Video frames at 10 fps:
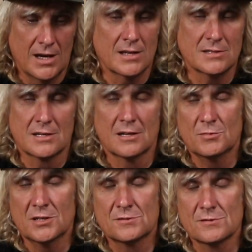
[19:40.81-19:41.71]
And it's going
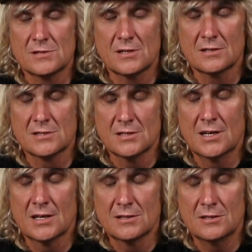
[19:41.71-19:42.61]
to be interesting to
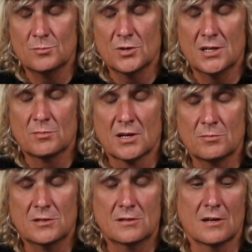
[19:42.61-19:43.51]
see how the new
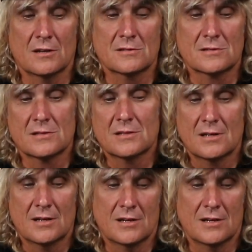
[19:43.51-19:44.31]
BMW goes.